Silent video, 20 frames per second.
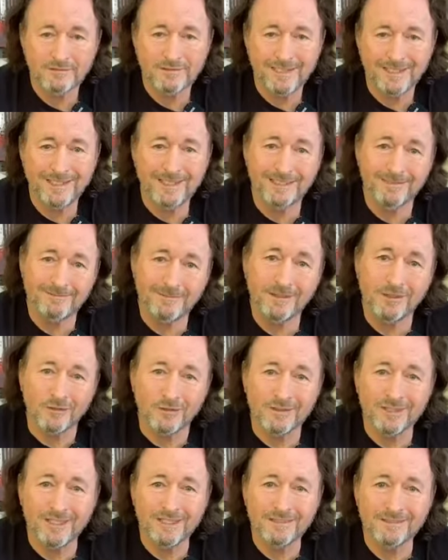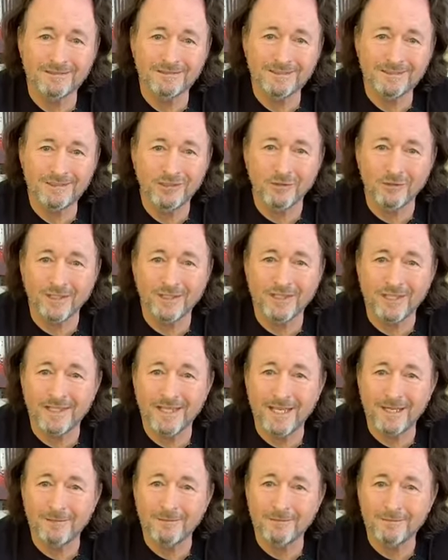And, you know, again, you don't get
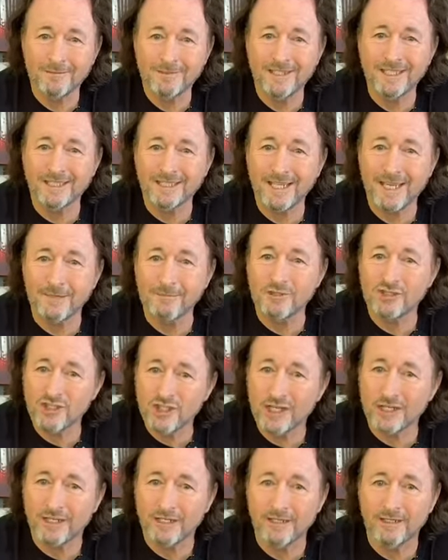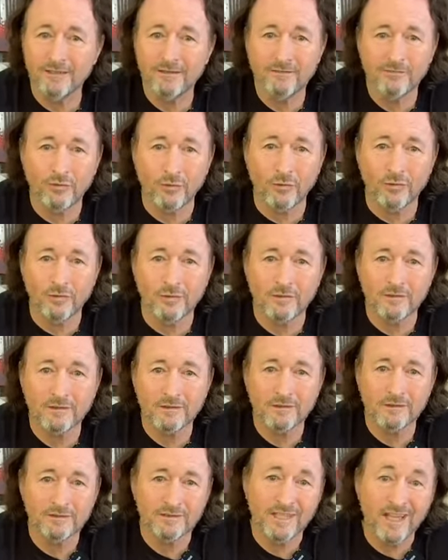the nickname Chicken for
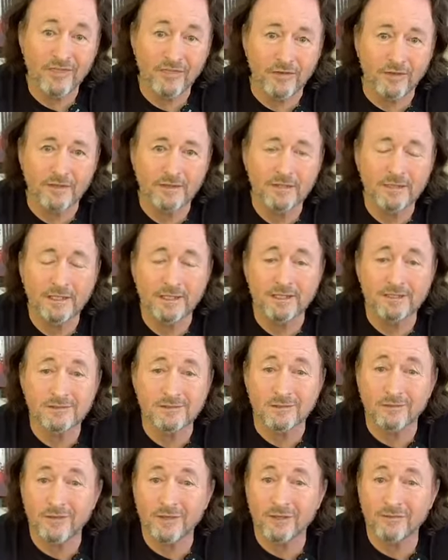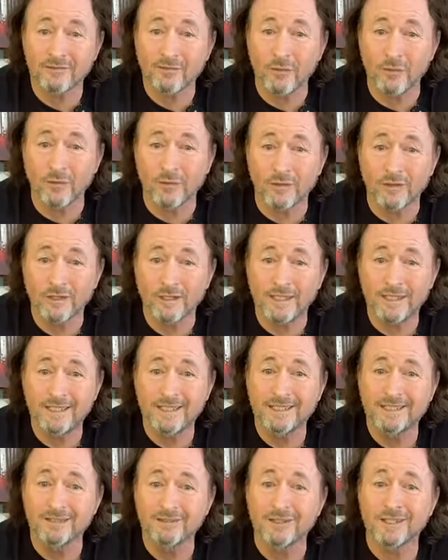nothing. Yeah, so therefore,
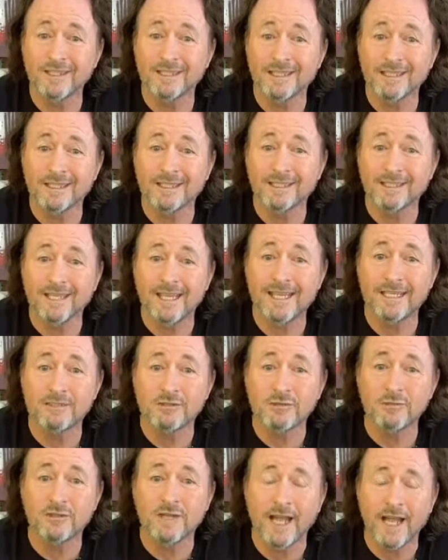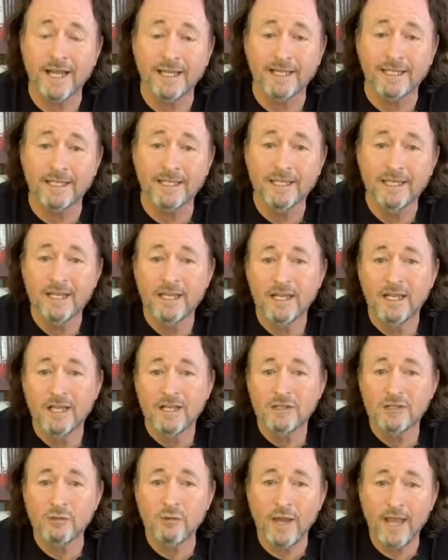he really didn't take too kindly
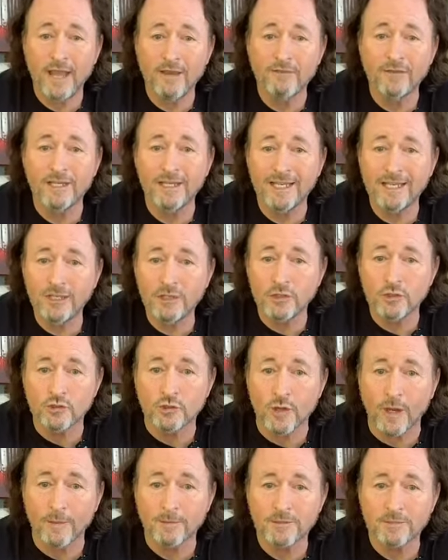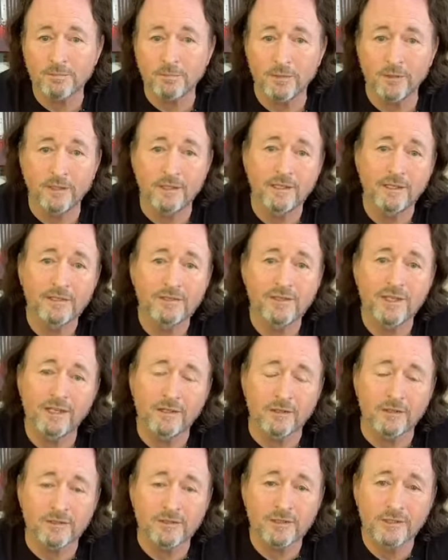to having eardrops put in his
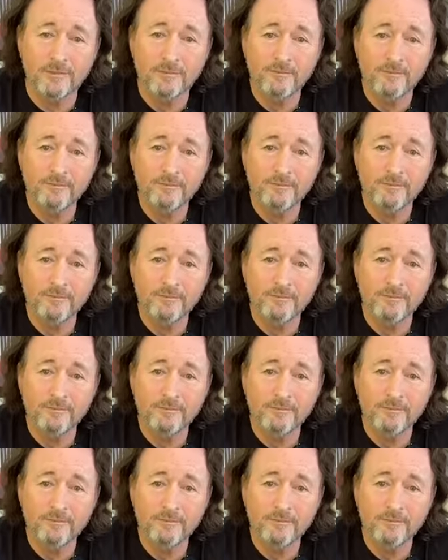ears.